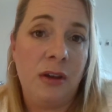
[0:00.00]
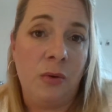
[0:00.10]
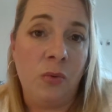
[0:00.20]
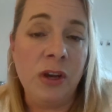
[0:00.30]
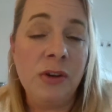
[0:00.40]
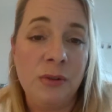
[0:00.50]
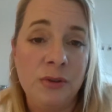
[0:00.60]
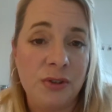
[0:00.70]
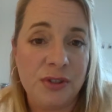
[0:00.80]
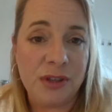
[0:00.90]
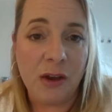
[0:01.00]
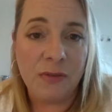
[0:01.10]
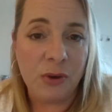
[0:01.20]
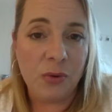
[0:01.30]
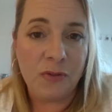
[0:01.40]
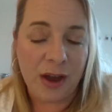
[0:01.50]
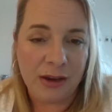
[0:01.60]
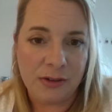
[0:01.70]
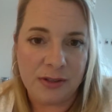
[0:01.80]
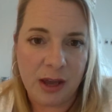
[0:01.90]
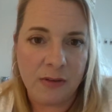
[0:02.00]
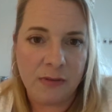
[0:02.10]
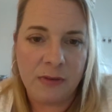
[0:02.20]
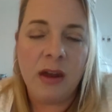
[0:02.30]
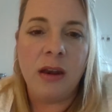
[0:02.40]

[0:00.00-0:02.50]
When you lose yourself, you will find yourself.